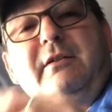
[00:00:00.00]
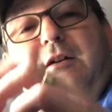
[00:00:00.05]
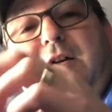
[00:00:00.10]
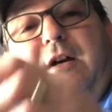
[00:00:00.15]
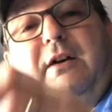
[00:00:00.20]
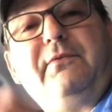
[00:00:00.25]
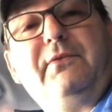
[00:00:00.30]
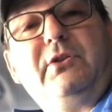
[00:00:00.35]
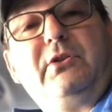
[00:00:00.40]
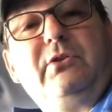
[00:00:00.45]

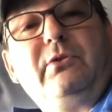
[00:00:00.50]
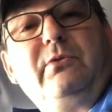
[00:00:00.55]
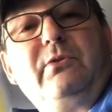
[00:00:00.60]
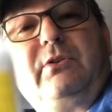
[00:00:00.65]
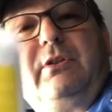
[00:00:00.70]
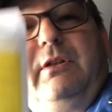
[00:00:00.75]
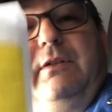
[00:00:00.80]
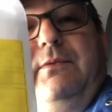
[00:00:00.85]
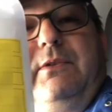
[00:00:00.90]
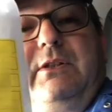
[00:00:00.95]
of the two
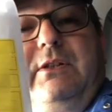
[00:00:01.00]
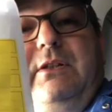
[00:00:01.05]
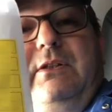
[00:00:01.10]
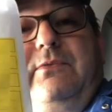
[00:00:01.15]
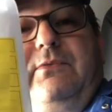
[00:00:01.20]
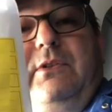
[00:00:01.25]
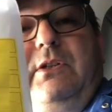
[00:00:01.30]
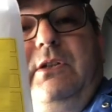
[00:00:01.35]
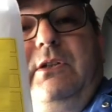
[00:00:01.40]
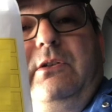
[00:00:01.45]
services
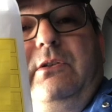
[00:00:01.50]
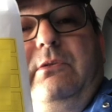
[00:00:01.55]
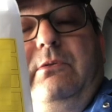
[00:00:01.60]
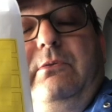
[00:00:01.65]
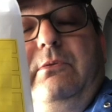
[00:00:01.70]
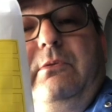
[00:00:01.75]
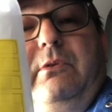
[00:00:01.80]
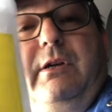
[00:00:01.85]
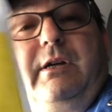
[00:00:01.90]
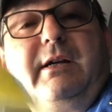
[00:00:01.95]
that
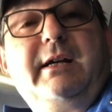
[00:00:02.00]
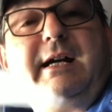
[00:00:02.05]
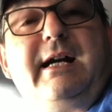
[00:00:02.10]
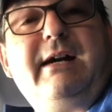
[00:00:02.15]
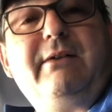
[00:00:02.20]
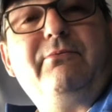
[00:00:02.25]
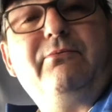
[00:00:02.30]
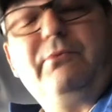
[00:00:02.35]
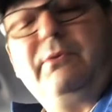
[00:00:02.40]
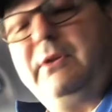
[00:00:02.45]
you
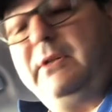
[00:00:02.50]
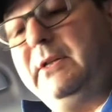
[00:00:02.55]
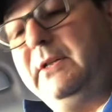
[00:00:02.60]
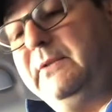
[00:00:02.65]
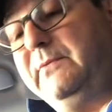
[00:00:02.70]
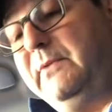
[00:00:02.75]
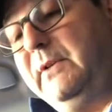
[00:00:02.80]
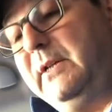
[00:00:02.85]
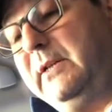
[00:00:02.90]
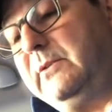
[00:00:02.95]
have with these
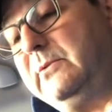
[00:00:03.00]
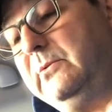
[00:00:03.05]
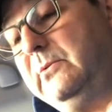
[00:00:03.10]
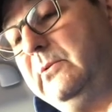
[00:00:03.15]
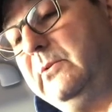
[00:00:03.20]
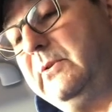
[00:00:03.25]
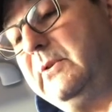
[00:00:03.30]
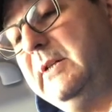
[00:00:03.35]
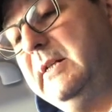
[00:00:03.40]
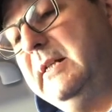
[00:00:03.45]

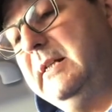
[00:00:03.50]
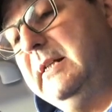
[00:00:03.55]
vehicles.